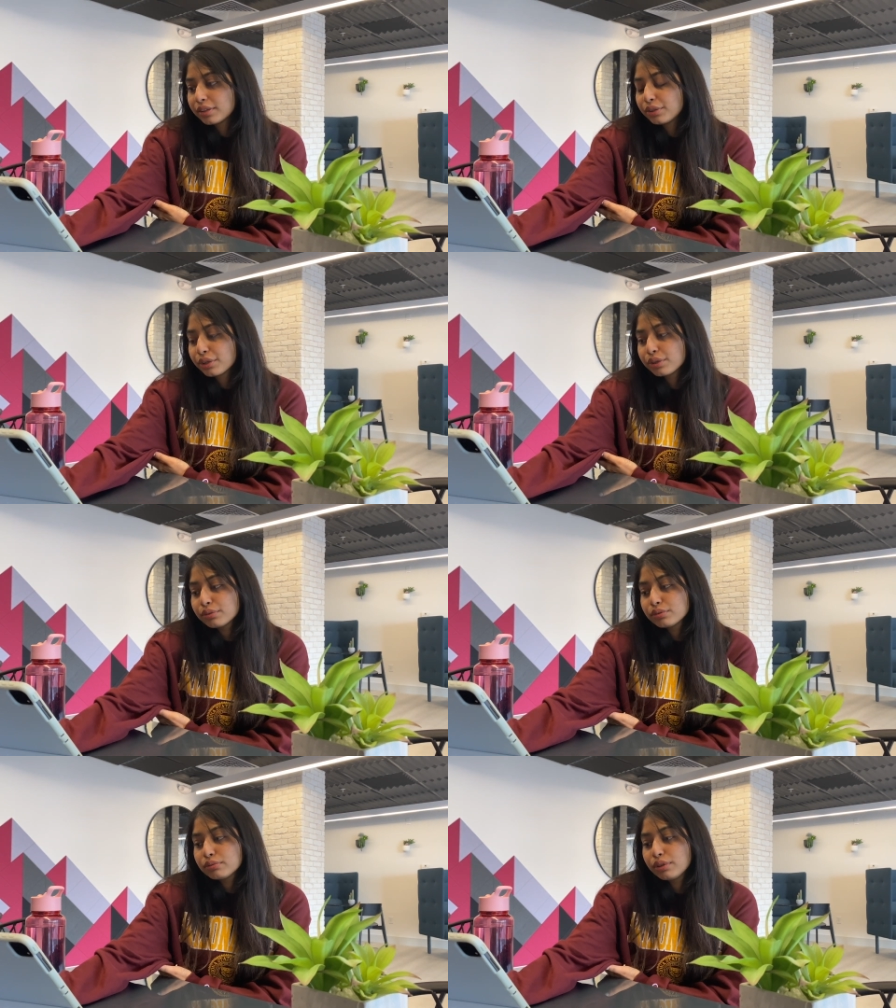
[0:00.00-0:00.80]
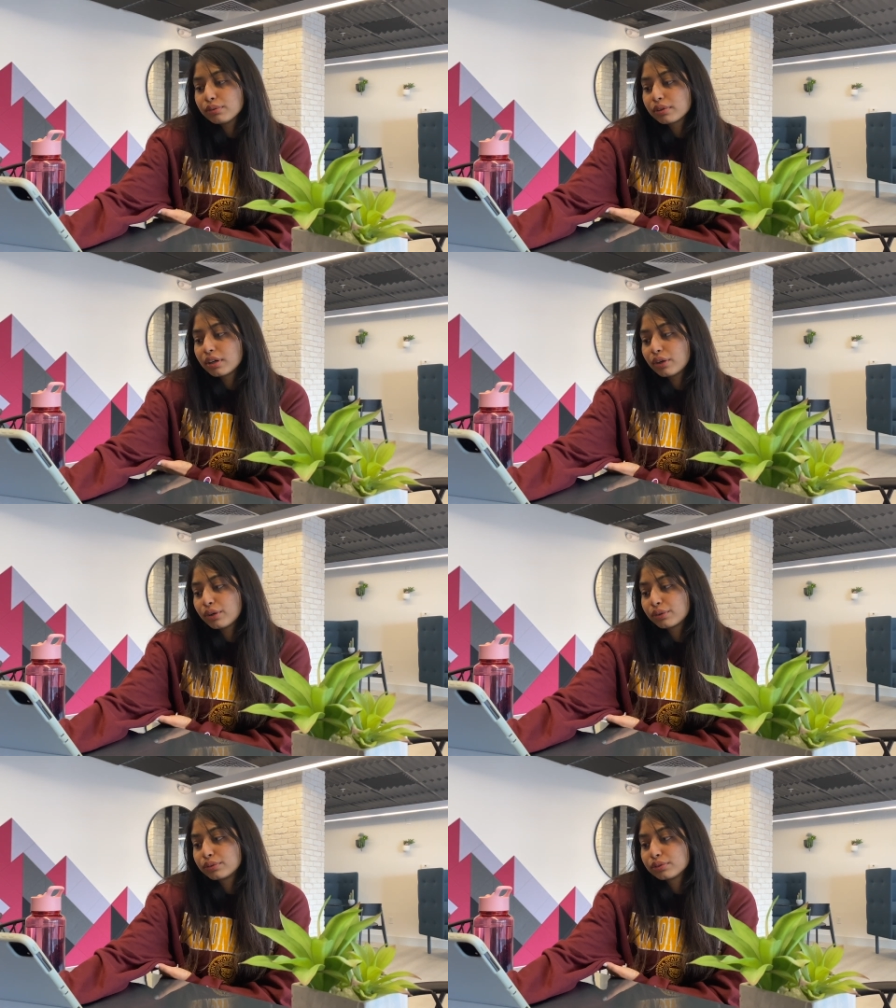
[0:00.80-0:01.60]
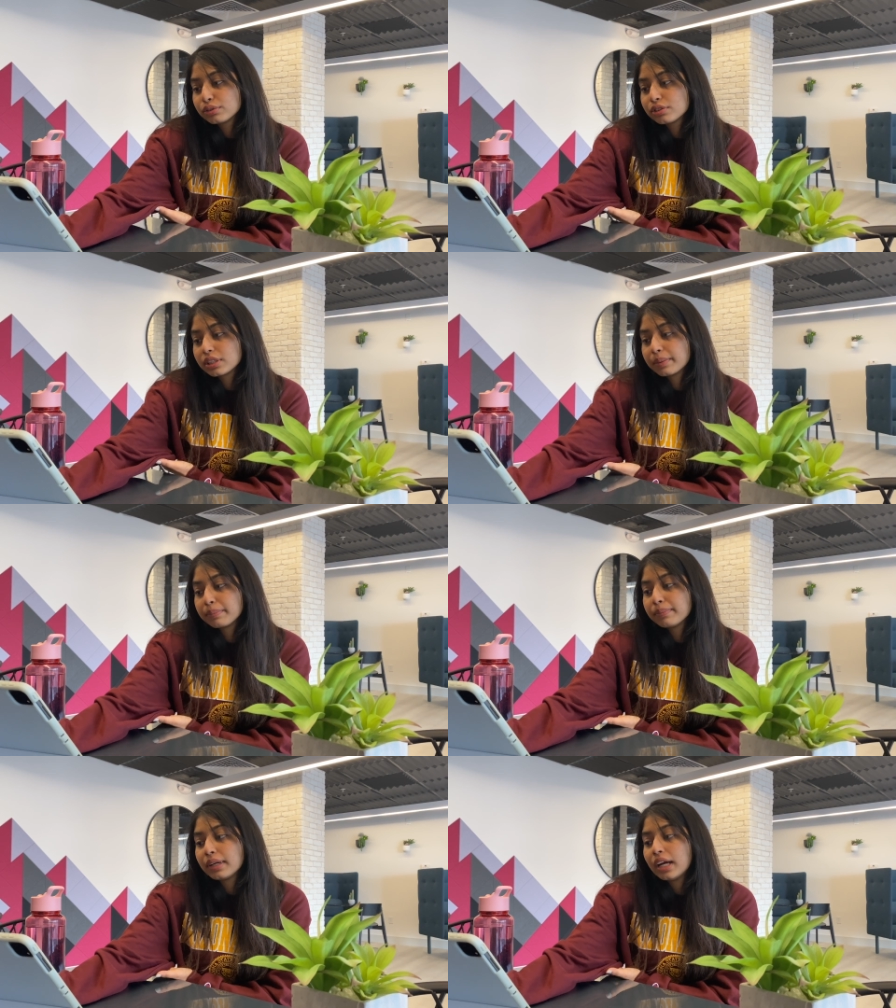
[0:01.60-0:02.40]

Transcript: Do you do yoga or go to gym?